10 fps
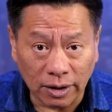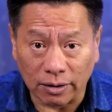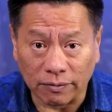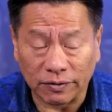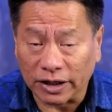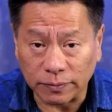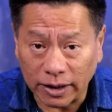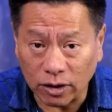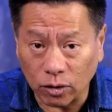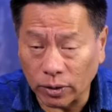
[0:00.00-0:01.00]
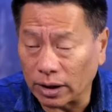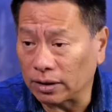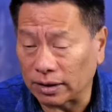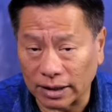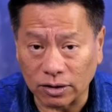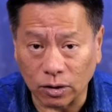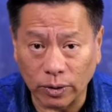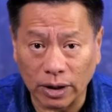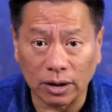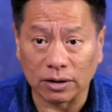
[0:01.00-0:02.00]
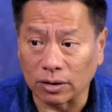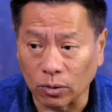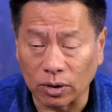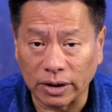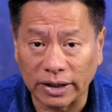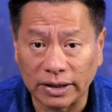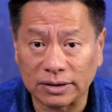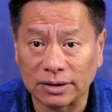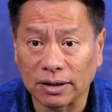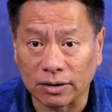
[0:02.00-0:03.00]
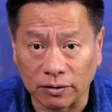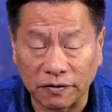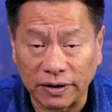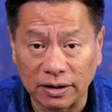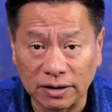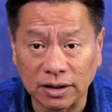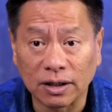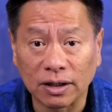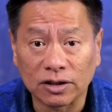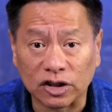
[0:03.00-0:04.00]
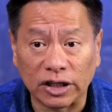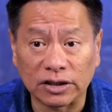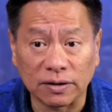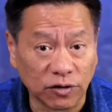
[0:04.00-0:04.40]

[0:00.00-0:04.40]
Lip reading: you know, if things might go well, not go well, your worries, your fears, change